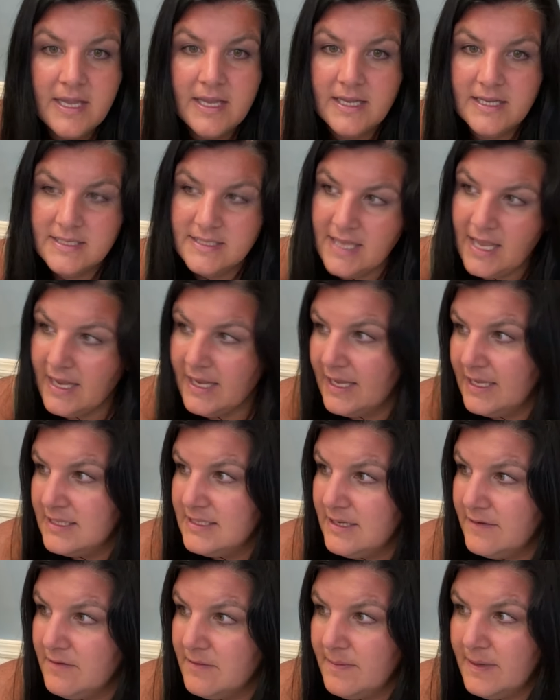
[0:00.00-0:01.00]
because that
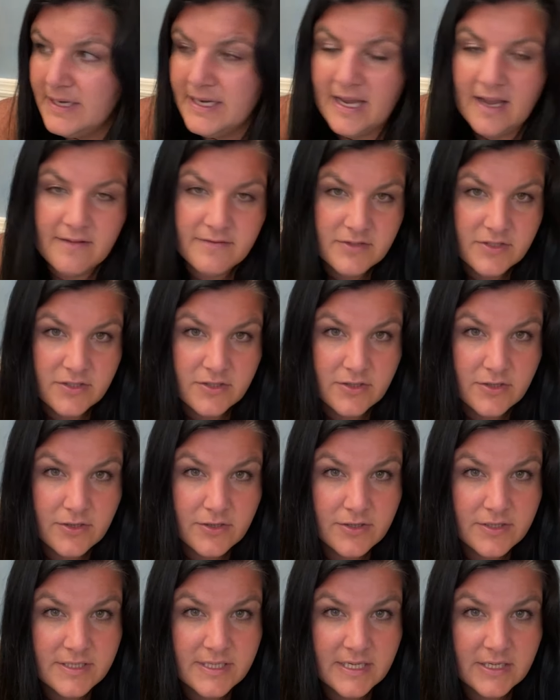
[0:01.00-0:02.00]
gets everybody
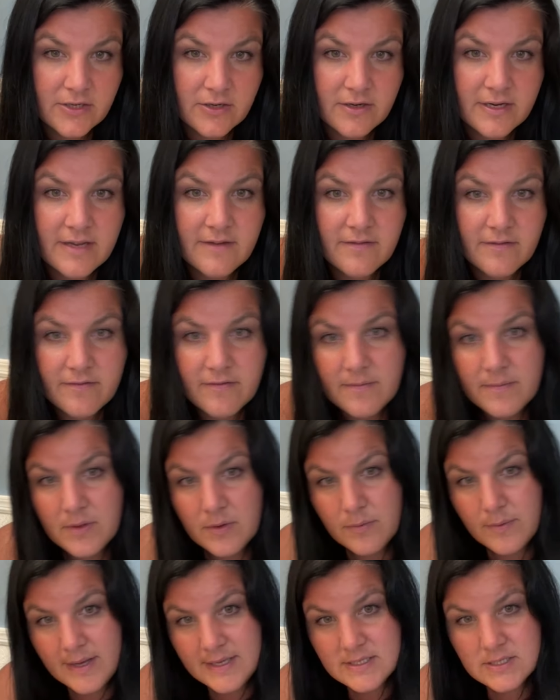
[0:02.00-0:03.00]
after dinner, even from
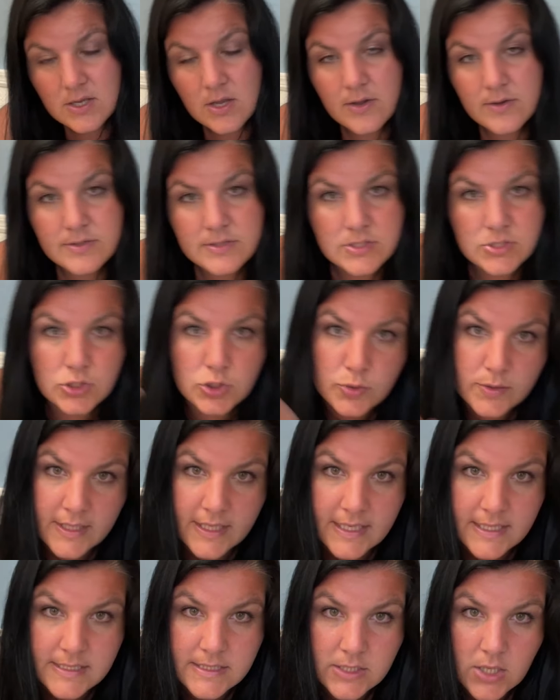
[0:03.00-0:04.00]
the West Coast to the
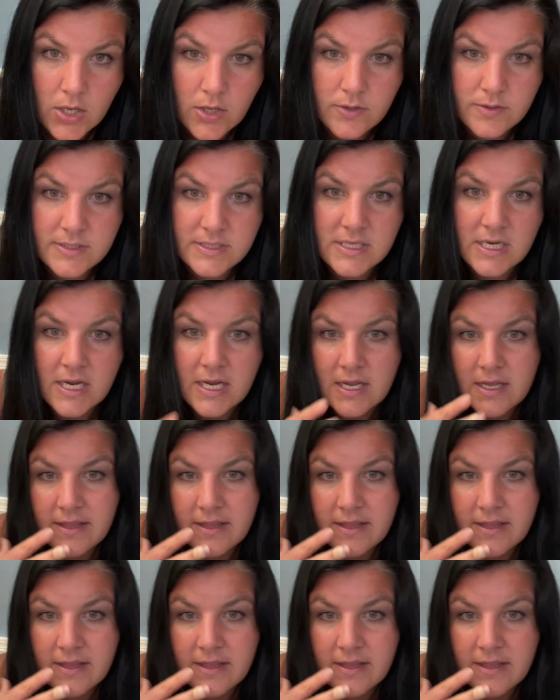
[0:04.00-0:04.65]
East Coast.